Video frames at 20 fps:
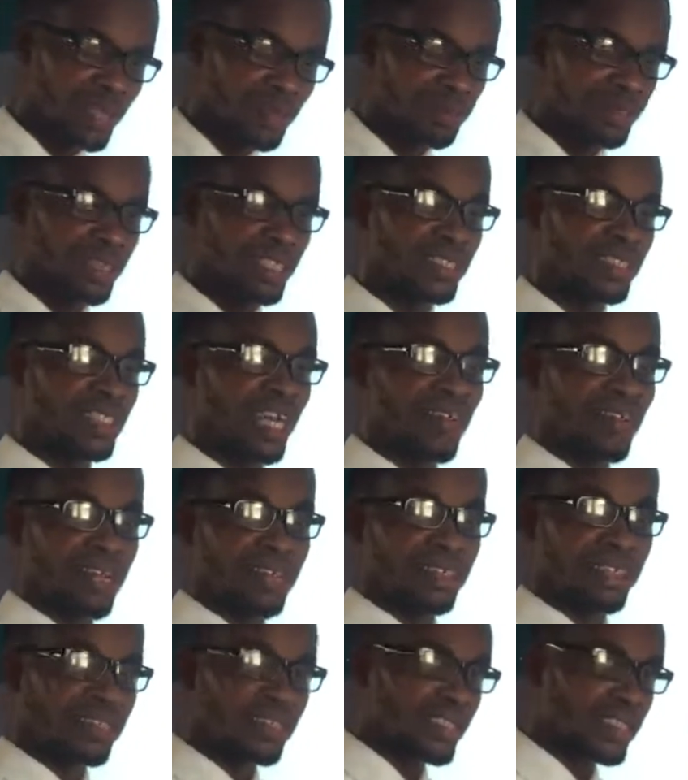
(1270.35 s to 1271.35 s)
the police have
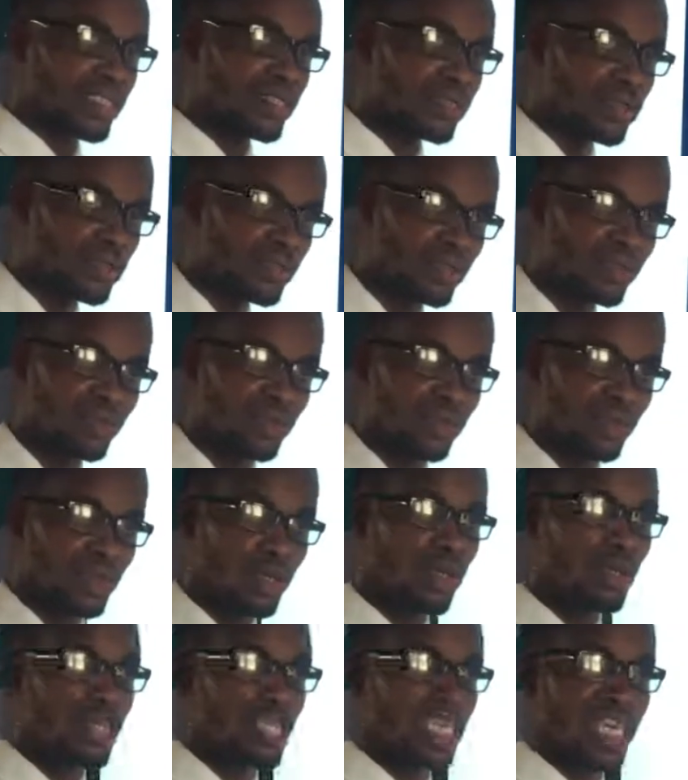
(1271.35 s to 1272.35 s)
arrested you,
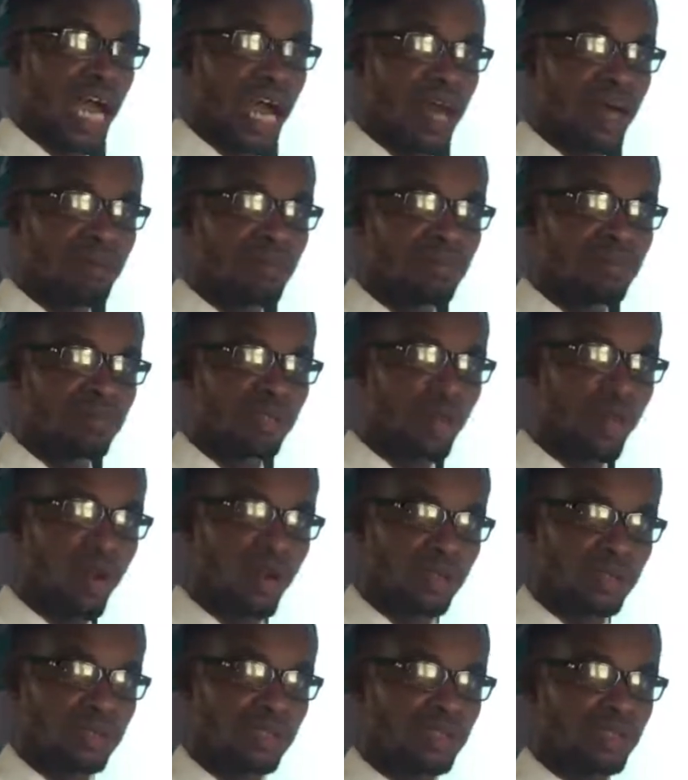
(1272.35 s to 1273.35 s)
though in our
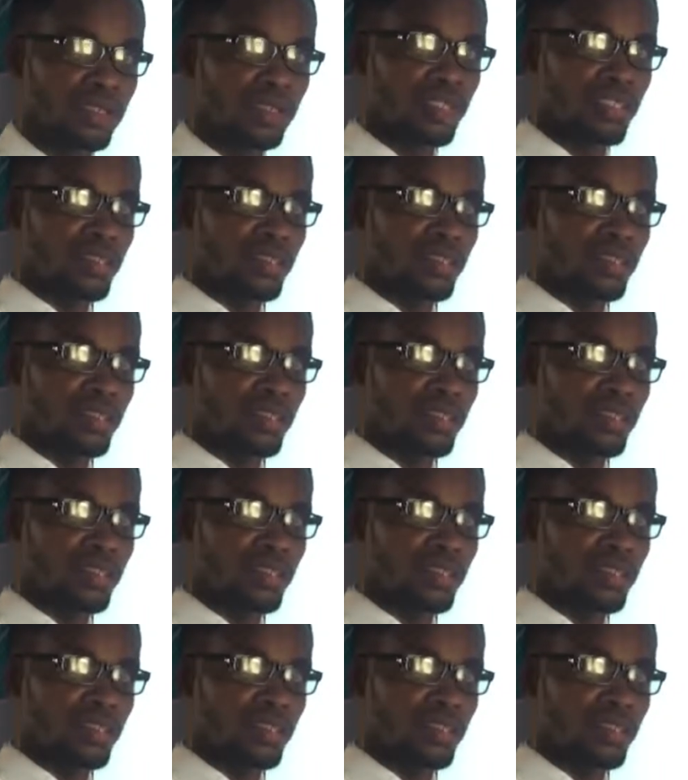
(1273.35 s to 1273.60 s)
laws,